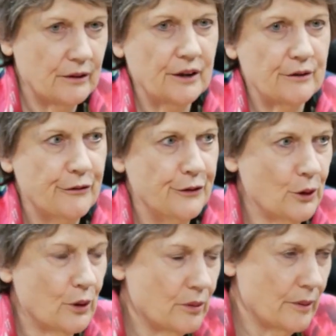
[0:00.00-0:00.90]
Right, mm.
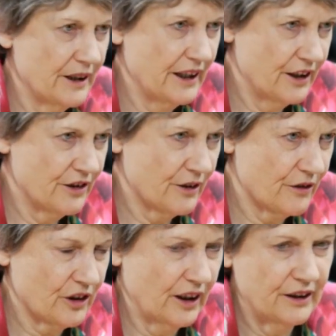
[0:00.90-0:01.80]
fewer women heads
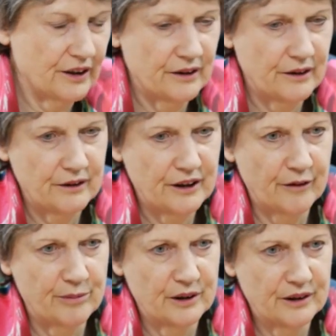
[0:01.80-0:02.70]
of state and
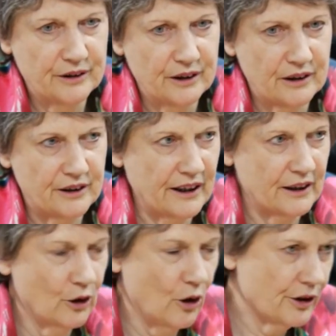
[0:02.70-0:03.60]
government. It'll
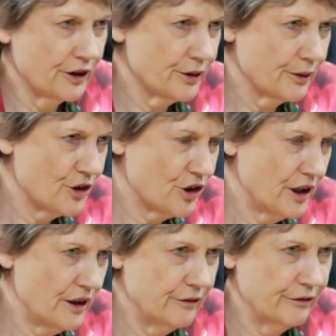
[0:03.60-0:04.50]
take longer to
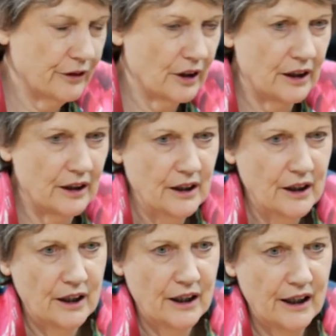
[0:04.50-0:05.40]
achieve uh,
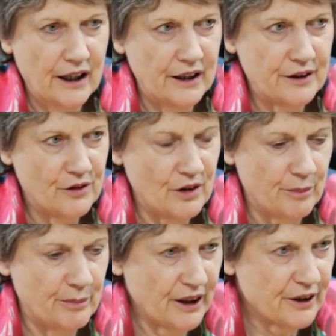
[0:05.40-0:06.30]
uh,
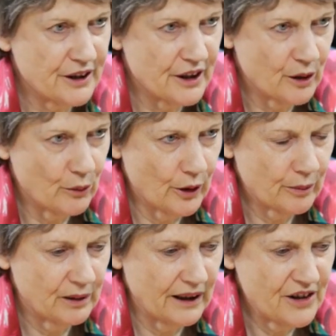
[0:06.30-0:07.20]
parity in the
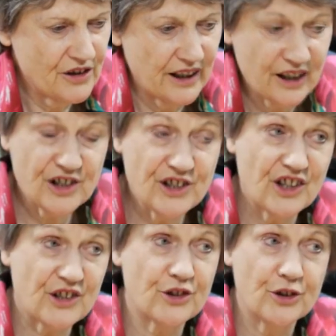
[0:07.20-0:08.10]
workplace. They actually
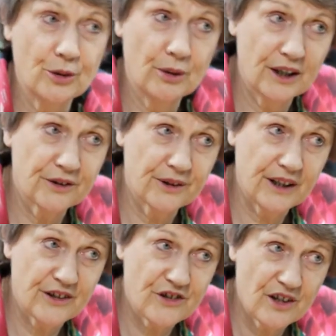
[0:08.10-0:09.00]
said
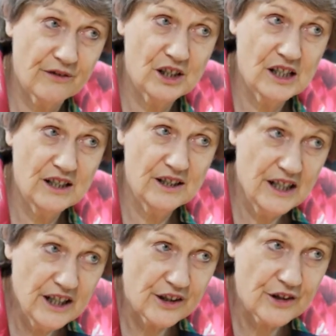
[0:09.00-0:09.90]

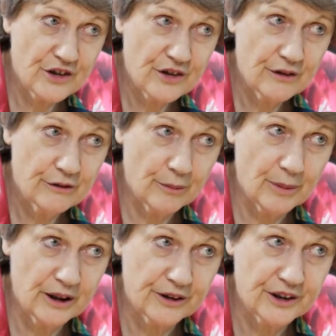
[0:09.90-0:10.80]
217 years for
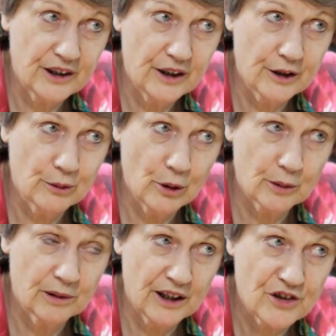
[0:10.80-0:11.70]
parity in the
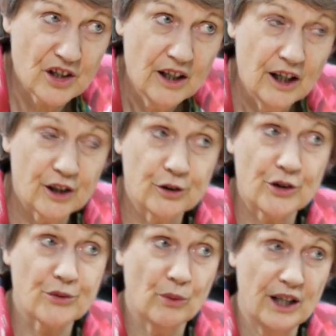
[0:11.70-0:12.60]
workplace
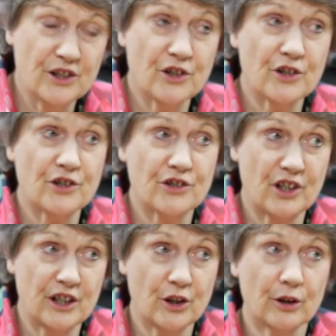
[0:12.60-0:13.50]
across wages,
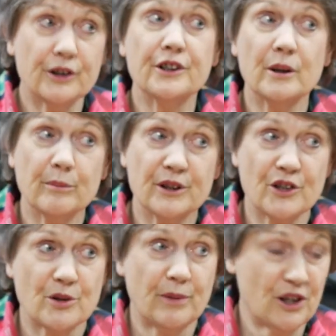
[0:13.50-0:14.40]
seniority, and
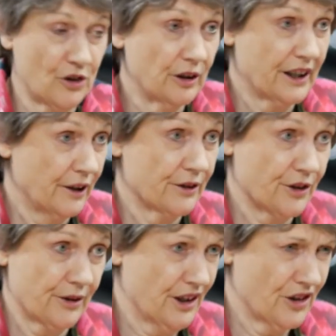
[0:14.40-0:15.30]
participation on
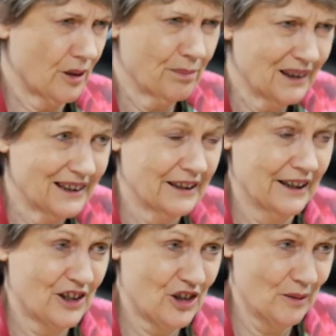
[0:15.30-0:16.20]
current trends.
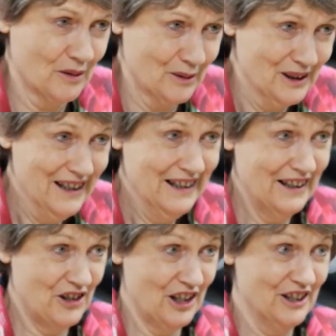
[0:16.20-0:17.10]
Completely unacceptable. Yeah,
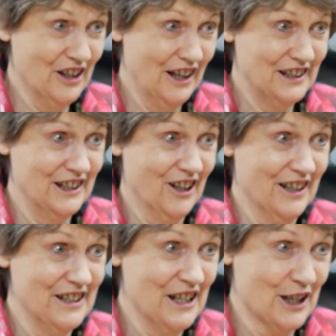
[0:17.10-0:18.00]
yeah, they said yeah.
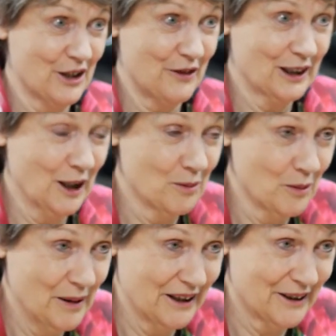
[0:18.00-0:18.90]
99 years for
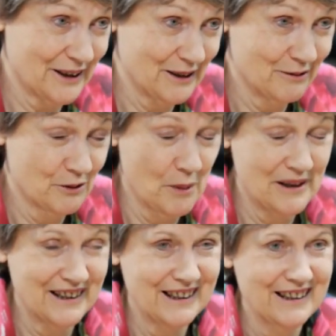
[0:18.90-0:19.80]
global parity of
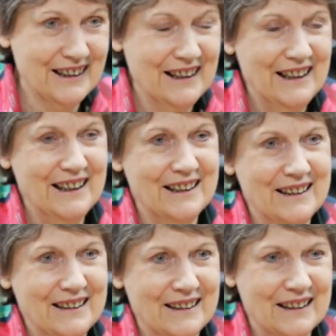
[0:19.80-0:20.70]
women in,
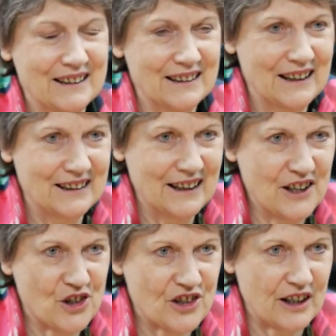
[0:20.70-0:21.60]
in, in, in,
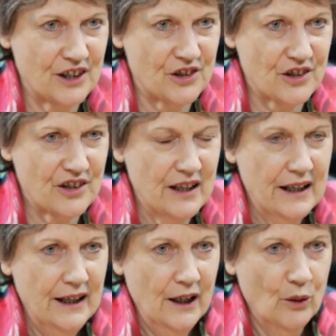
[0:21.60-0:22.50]
legislatures.
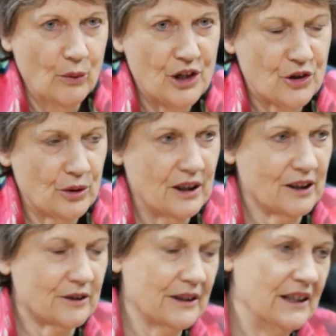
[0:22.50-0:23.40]
We saw
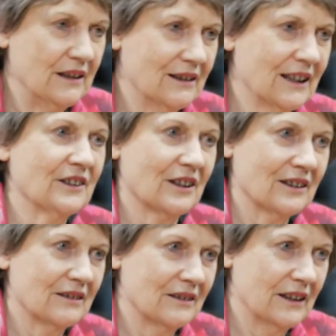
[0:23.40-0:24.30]
Hillary
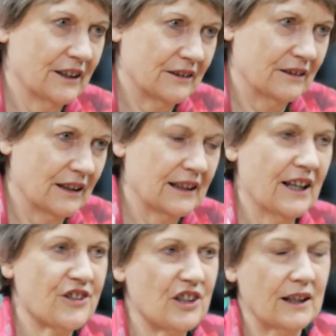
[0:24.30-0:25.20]
Clinton hit a
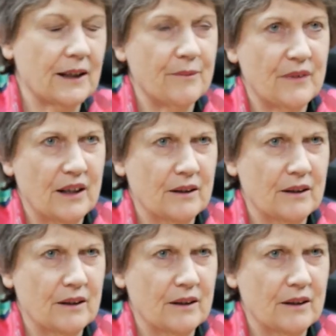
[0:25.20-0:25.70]
glass ceiling.